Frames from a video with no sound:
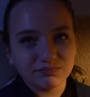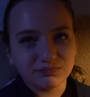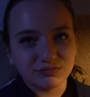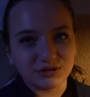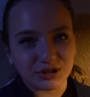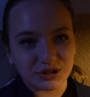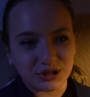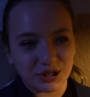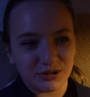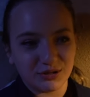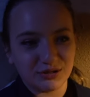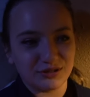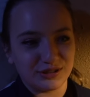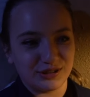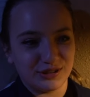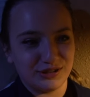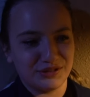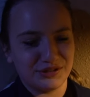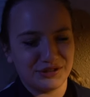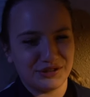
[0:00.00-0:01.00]
Just tell her it's
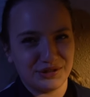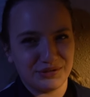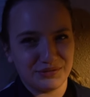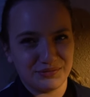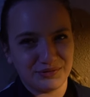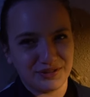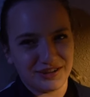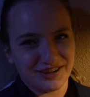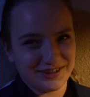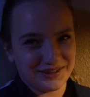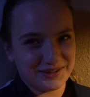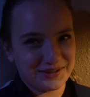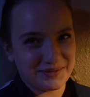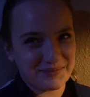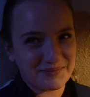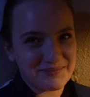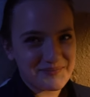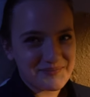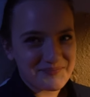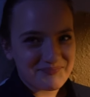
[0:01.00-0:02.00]
instant rice.
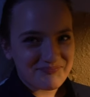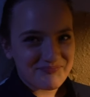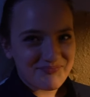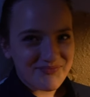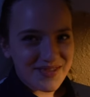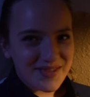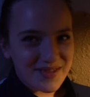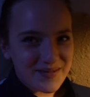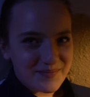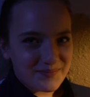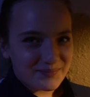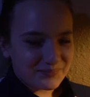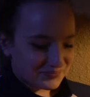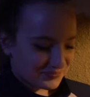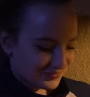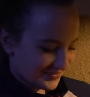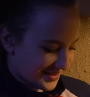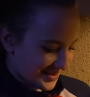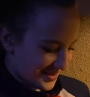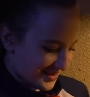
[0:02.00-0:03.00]

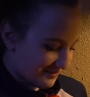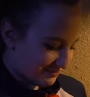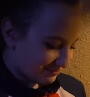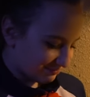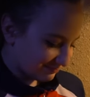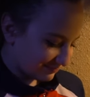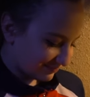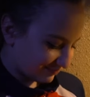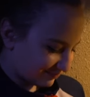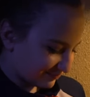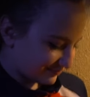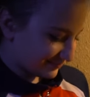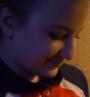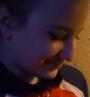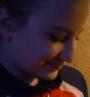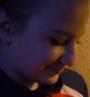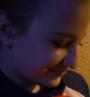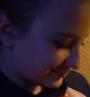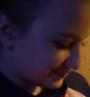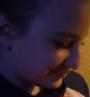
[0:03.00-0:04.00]
Ooh, we should do
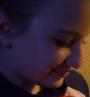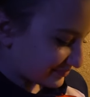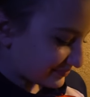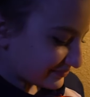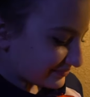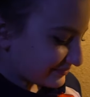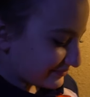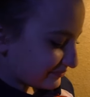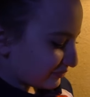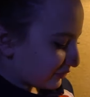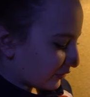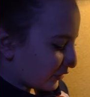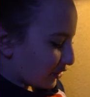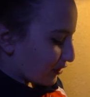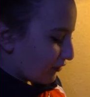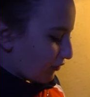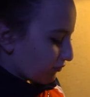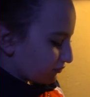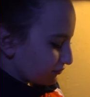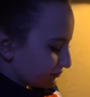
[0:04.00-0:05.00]
that. Should we just cook it all
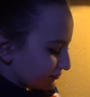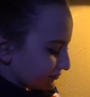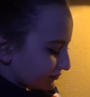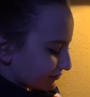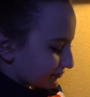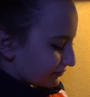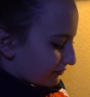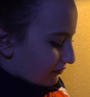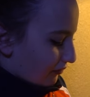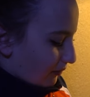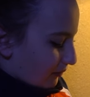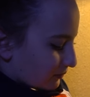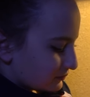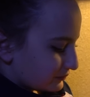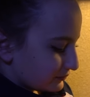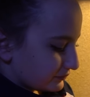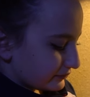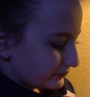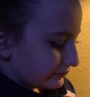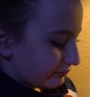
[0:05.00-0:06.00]
up and make dinner tomorrow?
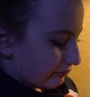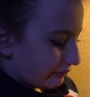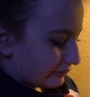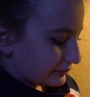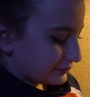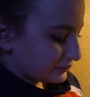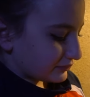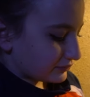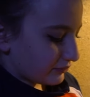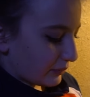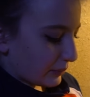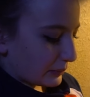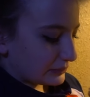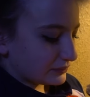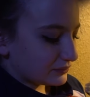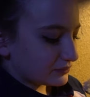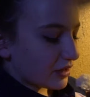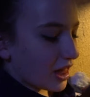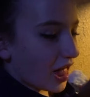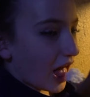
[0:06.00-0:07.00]
You're making dinner tomorrow.
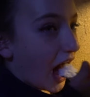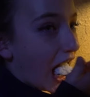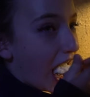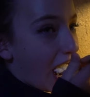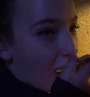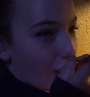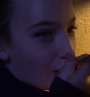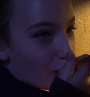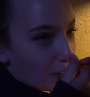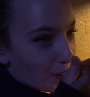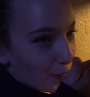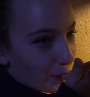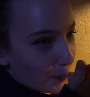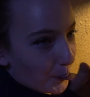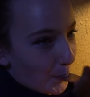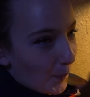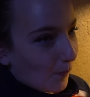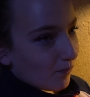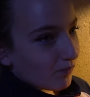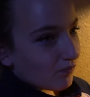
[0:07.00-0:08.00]
Don't tell your
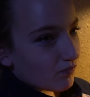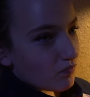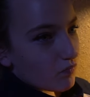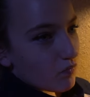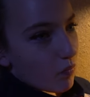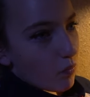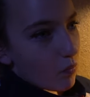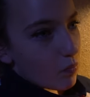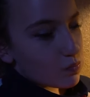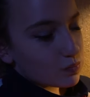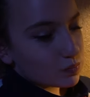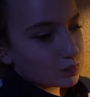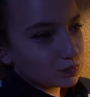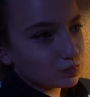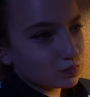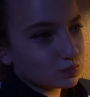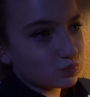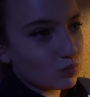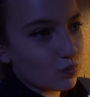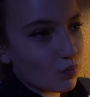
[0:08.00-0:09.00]
sisters.
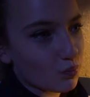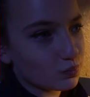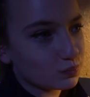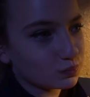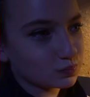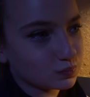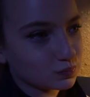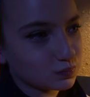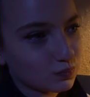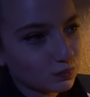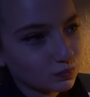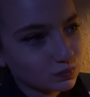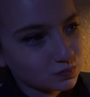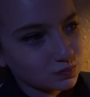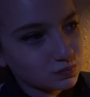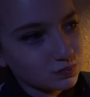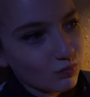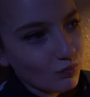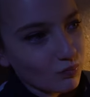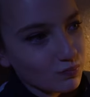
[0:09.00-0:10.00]
We'll feed them all seven-year-old
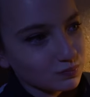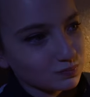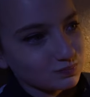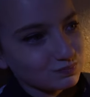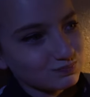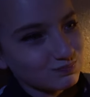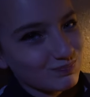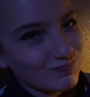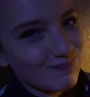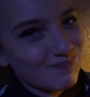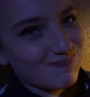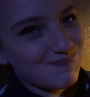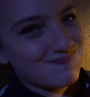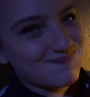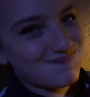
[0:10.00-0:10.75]
rice and they will never know.